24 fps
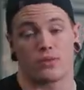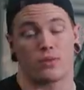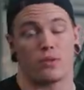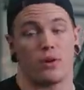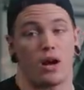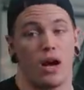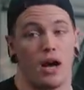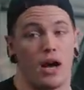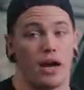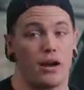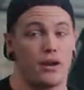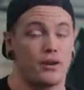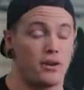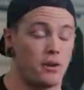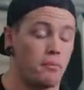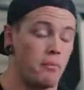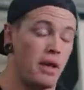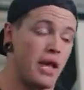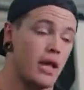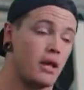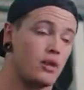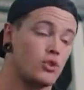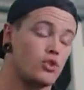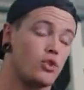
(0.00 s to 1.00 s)
into a higher
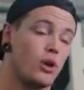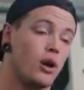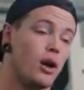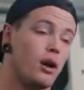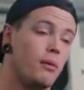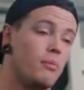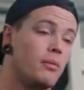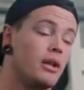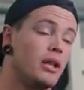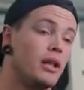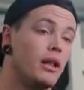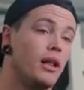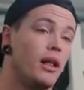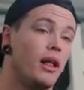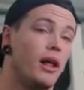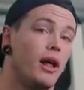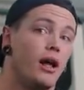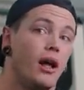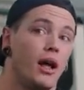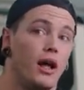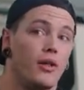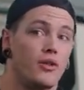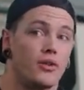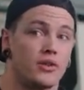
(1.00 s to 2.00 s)
demand job,
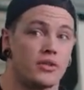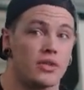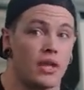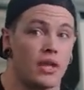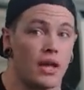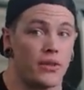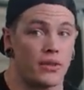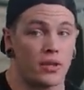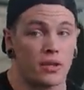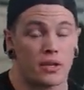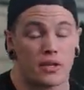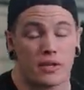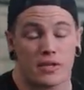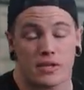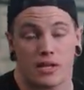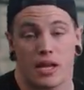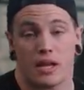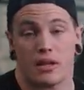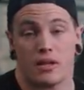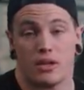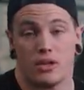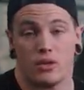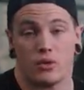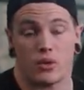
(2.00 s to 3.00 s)
there's nothing to
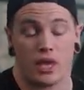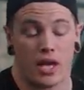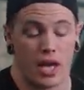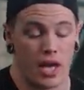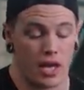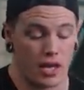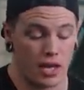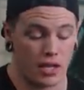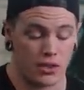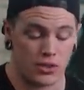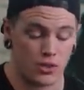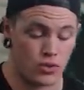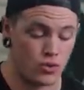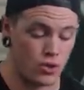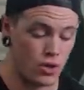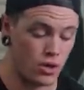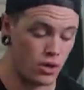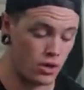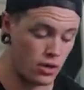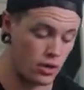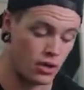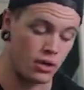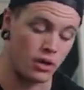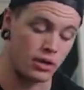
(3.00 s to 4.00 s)
say that you can't get
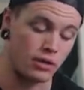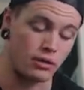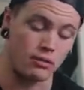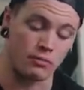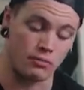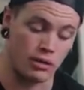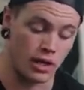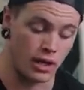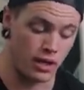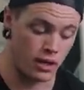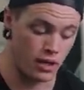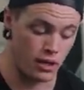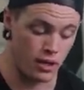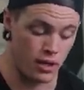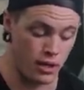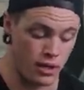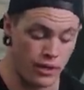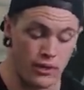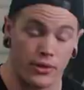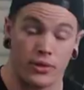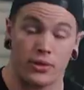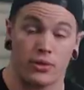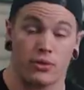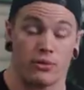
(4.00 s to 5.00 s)
stronger on like
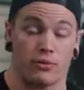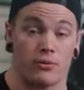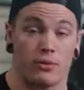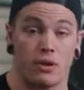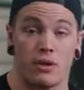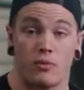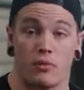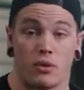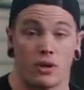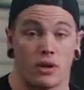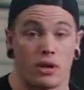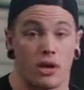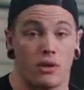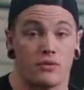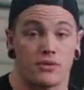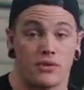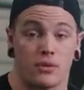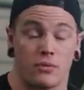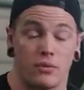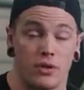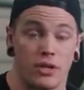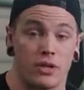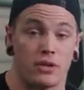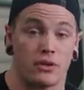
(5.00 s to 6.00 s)
3
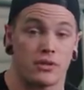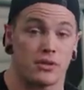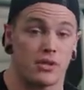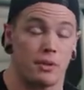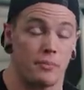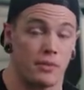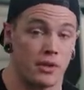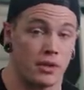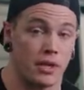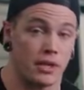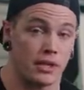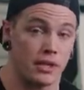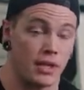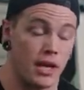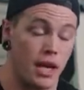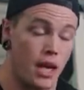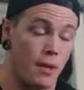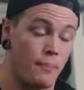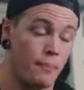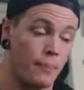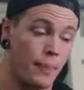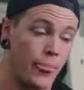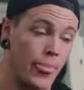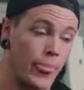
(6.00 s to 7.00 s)
workouts a week or something like
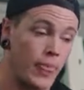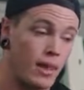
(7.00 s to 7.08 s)
that.